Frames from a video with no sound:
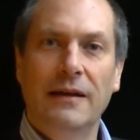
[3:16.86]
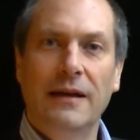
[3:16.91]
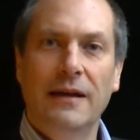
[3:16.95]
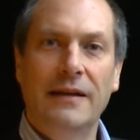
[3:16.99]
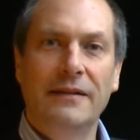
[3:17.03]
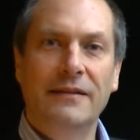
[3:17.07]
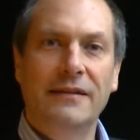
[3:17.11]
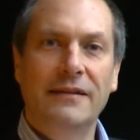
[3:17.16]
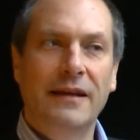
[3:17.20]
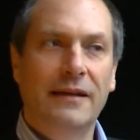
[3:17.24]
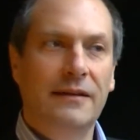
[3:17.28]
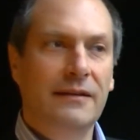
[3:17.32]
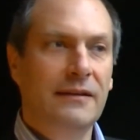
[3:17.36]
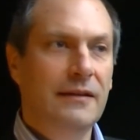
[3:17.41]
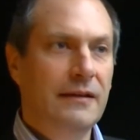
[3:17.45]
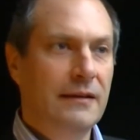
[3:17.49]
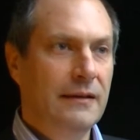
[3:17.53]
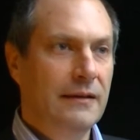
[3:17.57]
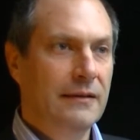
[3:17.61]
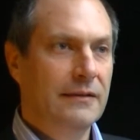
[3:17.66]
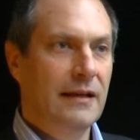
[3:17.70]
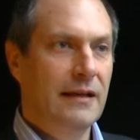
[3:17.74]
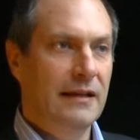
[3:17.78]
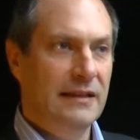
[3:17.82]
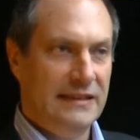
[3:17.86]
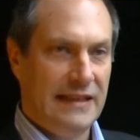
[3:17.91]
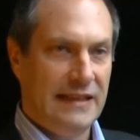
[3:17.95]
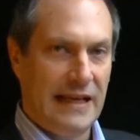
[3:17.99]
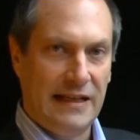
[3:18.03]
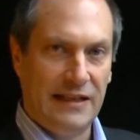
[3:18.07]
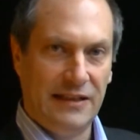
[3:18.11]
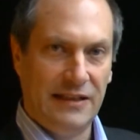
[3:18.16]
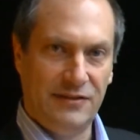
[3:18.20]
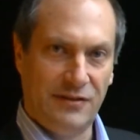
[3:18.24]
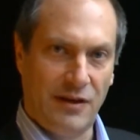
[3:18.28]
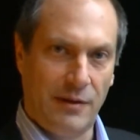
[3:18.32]
and then the
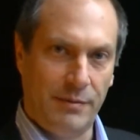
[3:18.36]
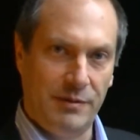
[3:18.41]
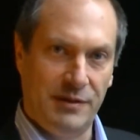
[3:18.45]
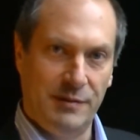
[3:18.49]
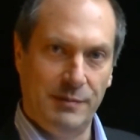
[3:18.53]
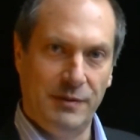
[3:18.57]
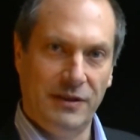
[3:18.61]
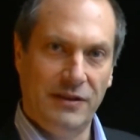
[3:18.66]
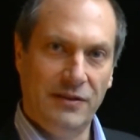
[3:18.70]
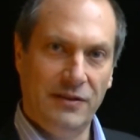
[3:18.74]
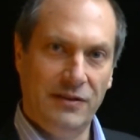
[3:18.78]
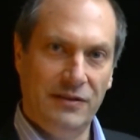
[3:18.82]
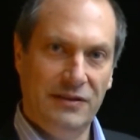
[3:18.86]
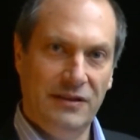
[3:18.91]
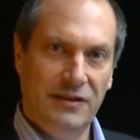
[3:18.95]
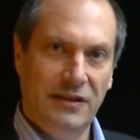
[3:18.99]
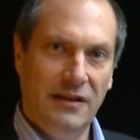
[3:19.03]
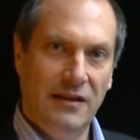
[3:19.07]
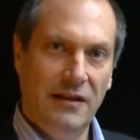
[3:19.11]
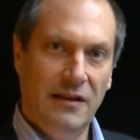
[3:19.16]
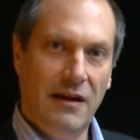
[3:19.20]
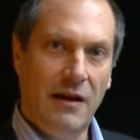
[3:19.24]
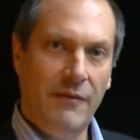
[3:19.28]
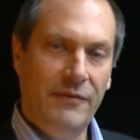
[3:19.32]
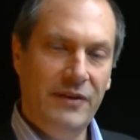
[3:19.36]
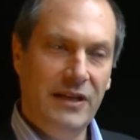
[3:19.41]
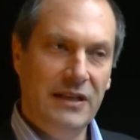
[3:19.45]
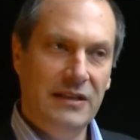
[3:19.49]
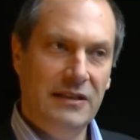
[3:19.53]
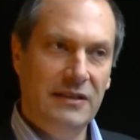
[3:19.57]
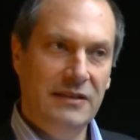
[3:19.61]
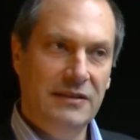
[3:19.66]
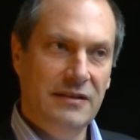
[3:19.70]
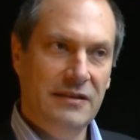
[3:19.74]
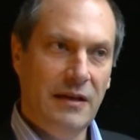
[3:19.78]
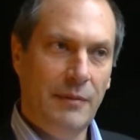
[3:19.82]
understanding stops because
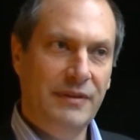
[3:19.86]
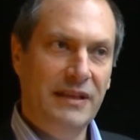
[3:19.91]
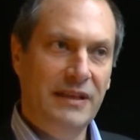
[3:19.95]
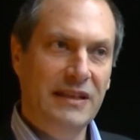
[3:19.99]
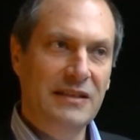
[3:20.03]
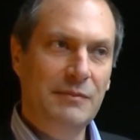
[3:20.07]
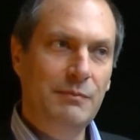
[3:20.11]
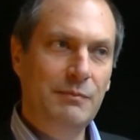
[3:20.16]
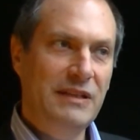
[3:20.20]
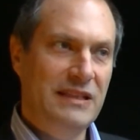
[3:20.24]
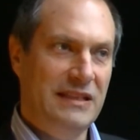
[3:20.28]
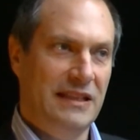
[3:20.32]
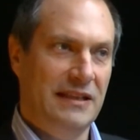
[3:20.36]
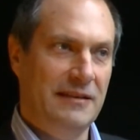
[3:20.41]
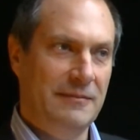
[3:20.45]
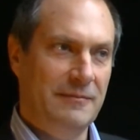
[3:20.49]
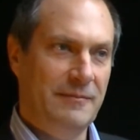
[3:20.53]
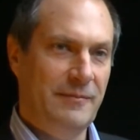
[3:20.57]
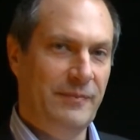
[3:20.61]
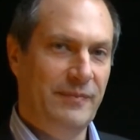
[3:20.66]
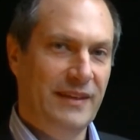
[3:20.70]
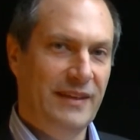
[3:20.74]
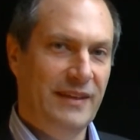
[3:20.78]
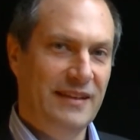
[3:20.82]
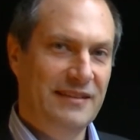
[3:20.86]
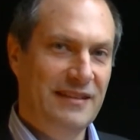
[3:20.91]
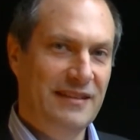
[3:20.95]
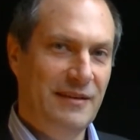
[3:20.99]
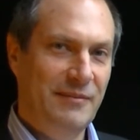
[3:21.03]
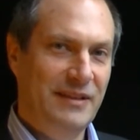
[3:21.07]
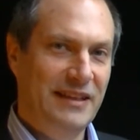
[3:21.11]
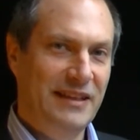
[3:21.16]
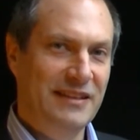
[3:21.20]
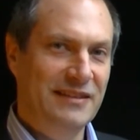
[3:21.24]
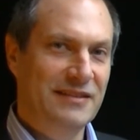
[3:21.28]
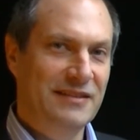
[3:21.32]
obviously something is missing,
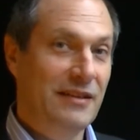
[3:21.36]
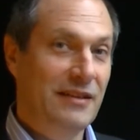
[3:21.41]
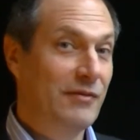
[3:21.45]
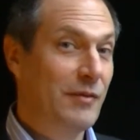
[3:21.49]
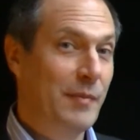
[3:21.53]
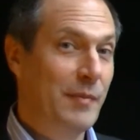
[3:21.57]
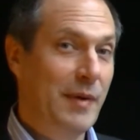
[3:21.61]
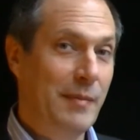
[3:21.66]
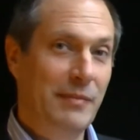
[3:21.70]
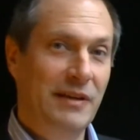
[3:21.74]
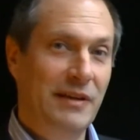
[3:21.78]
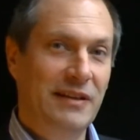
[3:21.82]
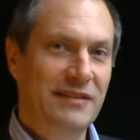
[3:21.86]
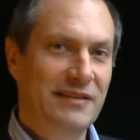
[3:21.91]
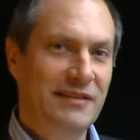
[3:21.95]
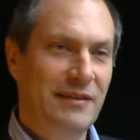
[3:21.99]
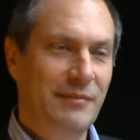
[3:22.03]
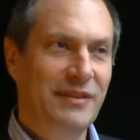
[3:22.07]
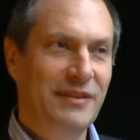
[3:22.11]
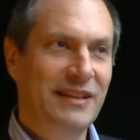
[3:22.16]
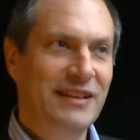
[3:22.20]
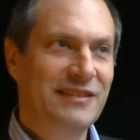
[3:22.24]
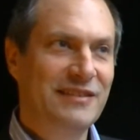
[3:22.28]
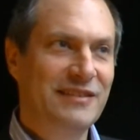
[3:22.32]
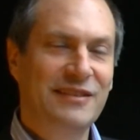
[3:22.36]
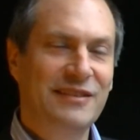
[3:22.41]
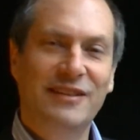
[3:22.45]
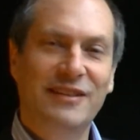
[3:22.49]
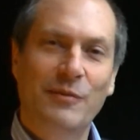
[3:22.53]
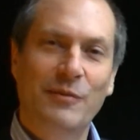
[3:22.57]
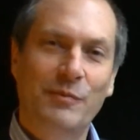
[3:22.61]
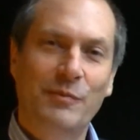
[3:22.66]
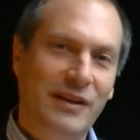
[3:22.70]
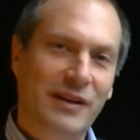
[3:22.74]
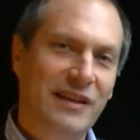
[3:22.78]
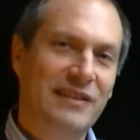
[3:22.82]
something is not remembered, something is
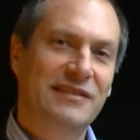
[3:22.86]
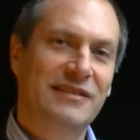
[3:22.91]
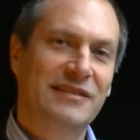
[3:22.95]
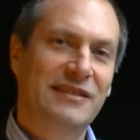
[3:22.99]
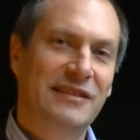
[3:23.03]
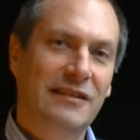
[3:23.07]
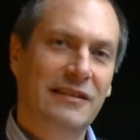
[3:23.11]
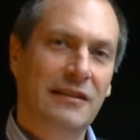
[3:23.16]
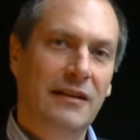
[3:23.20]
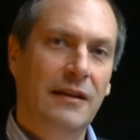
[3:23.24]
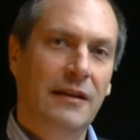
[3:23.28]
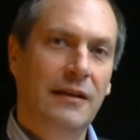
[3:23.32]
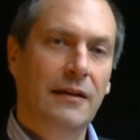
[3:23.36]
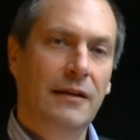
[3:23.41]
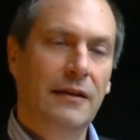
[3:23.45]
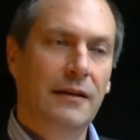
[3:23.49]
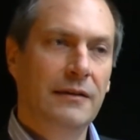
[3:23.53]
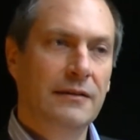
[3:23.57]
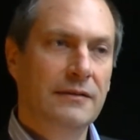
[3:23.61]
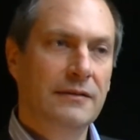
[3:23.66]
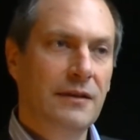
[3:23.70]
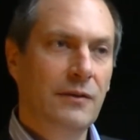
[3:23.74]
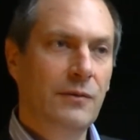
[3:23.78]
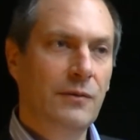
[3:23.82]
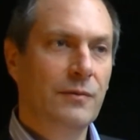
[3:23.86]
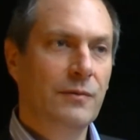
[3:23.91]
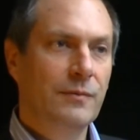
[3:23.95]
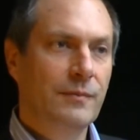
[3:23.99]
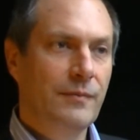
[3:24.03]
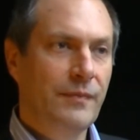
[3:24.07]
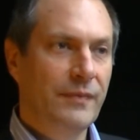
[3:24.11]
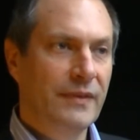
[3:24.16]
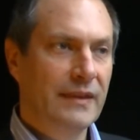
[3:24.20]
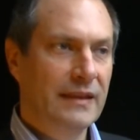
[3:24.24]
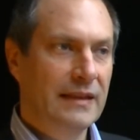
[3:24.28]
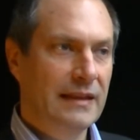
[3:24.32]
oppressed. So
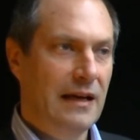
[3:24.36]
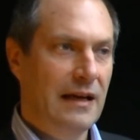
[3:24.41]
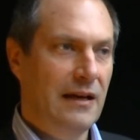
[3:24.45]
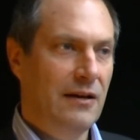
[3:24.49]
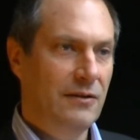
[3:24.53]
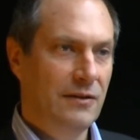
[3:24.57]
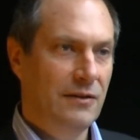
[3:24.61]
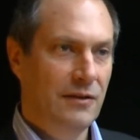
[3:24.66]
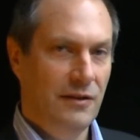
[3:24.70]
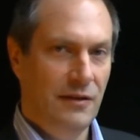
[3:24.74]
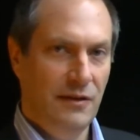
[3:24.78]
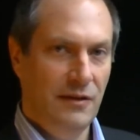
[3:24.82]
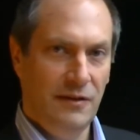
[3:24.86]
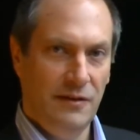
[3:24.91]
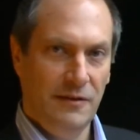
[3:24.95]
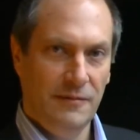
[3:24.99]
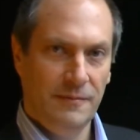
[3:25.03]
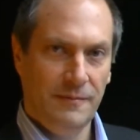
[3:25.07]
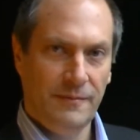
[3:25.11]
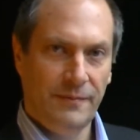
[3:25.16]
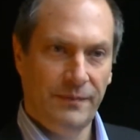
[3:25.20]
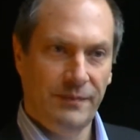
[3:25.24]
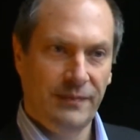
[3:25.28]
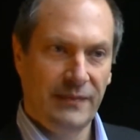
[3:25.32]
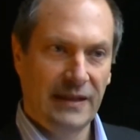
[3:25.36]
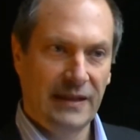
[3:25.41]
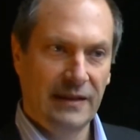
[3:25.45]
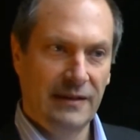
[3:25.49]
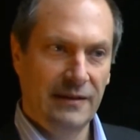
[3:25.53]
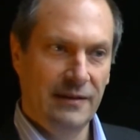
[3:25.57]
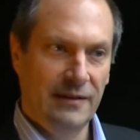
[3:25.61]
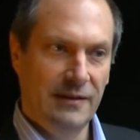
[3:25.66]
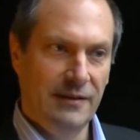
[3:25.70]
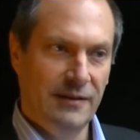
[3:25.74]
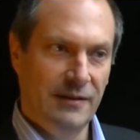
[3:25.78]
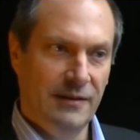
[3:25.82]
now
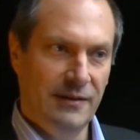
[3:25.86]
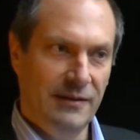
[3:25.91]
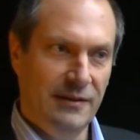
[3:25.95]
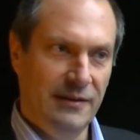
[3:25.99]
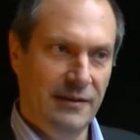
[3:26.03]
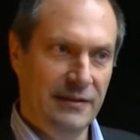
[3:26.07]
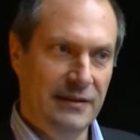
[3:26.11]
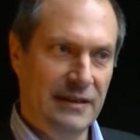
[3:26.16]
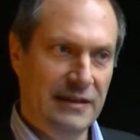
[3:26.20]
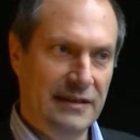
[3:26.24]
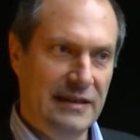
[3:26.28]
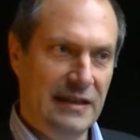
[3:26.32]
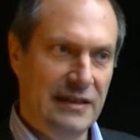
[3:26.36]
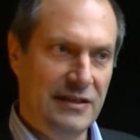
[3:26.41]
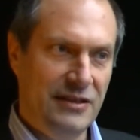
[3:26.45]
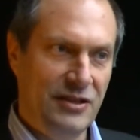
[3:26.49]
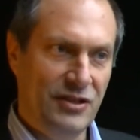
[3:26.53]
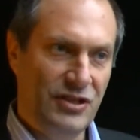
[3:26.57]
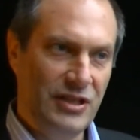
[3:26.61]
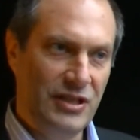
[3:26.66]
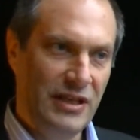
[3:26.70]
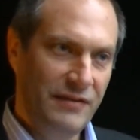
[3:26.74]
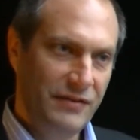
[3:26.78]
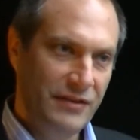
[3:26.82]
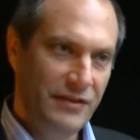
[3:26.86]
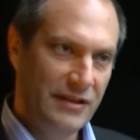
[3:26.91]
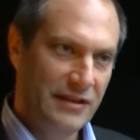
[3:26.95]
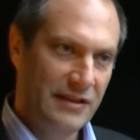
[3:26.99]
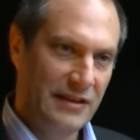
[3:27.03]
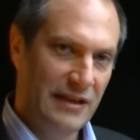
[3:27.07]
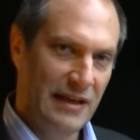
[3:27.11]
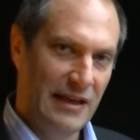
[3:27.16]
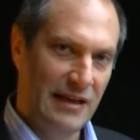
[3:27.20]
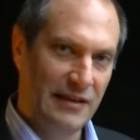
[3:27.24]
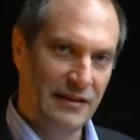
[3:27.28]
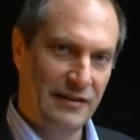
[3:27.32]
the session
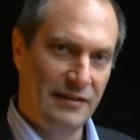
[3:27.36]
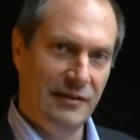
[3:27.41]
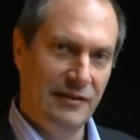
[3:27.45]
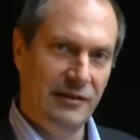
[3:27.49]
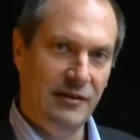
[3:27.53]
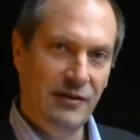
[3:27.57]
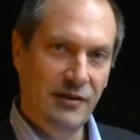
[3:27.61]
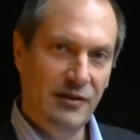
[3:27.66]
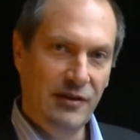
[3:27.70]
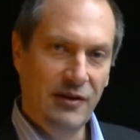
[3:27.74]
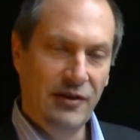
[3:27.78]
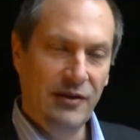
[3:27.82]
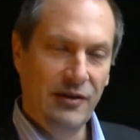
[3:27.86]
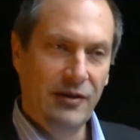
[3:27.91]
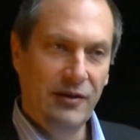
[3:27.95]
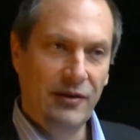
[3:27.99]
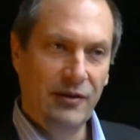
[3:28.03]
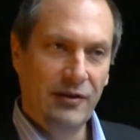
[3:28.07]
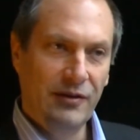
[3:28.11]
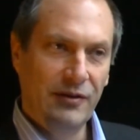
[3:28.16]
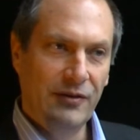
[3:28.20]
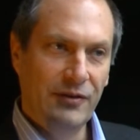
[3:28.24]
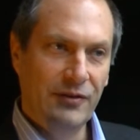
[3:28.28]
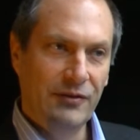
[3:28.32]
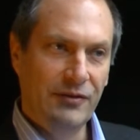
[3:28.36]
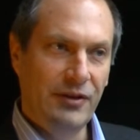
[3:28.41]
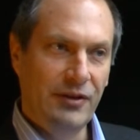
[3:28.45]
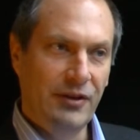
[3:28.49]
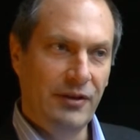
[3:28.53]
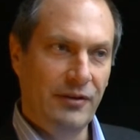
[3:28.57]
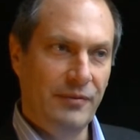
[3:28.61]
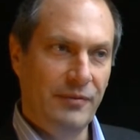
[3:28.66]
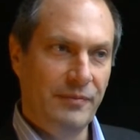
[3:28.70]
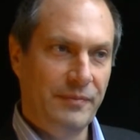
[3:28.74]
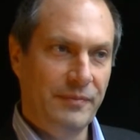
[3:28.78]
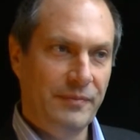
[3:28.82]
shifts and
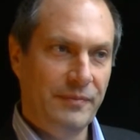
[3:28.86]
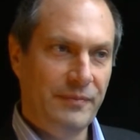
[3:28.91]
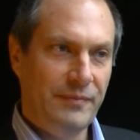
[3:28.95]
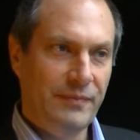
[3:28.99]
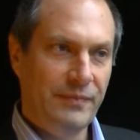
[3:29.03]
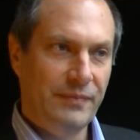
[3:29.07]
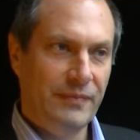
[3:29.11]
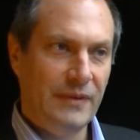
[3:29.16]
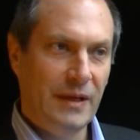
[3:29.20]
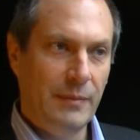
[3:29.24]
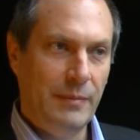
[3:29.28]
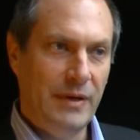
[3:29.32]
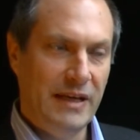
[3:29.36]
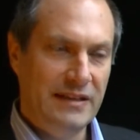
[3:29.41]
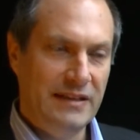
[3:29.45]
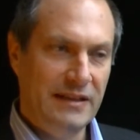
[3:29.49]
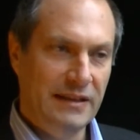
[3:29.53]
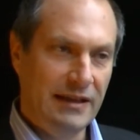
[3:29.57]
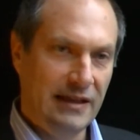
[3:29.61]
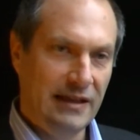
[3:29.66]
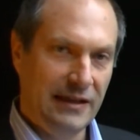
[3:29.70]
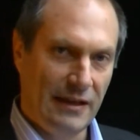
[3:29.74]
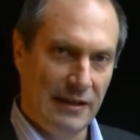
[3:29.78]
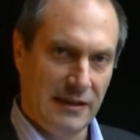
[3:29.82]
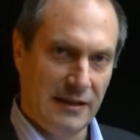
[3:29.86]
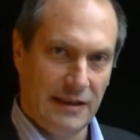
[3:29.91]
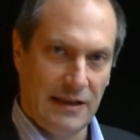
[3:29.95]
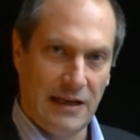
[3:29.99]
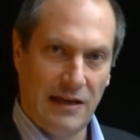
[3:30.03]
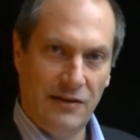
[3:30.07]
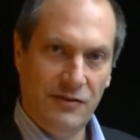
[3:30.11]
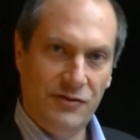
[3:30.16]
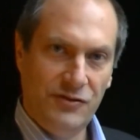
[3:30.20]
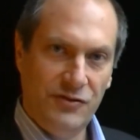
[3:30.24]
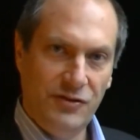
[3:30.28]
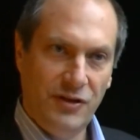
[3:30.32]
the patient gets on the
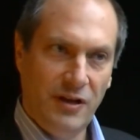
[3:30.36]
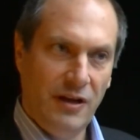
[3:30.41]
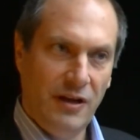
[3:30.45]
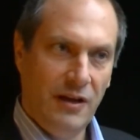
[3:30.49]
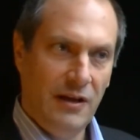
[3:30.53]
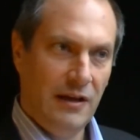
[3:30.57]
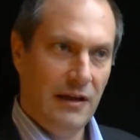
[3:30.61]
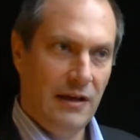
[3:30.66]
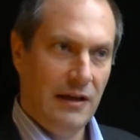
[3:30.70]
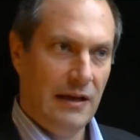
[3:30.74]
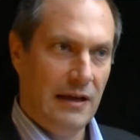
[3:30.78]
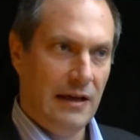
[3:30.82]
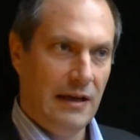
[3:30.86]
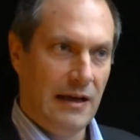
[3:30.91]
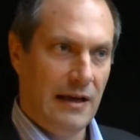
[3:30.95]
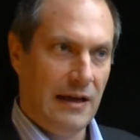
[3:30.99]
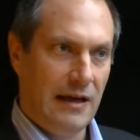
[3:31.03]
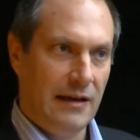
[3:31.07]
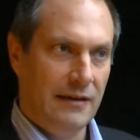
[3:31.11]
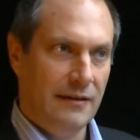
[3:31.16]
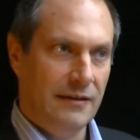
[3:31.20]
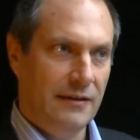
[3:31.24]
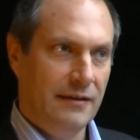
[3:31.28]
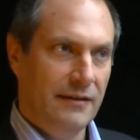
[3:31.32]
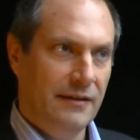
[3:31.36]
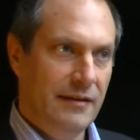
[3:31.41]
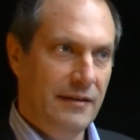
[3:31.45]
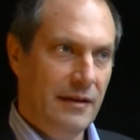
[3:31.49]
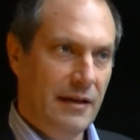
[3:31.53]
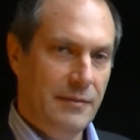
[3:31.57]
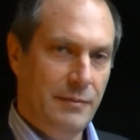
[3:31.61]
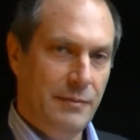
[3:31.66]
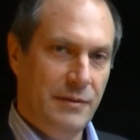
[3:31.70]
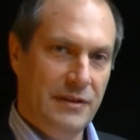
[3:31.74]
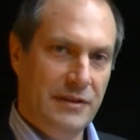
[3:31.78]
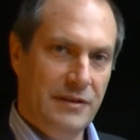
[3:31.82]
couch, and the
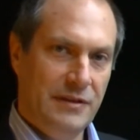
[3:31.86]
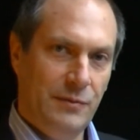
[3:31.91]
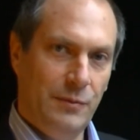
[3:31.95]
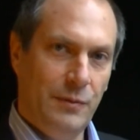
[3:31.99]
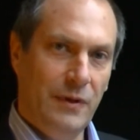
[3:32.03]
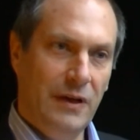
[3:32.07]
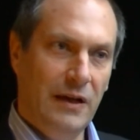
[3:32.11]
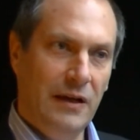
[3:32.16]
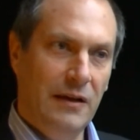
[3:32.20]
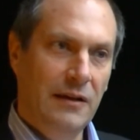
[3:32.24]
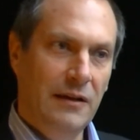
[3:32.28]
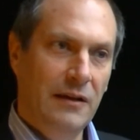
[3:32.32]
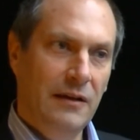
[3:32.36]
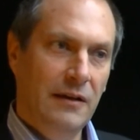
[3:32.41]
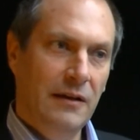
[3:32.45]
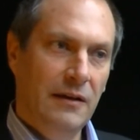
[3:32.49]
therapist will,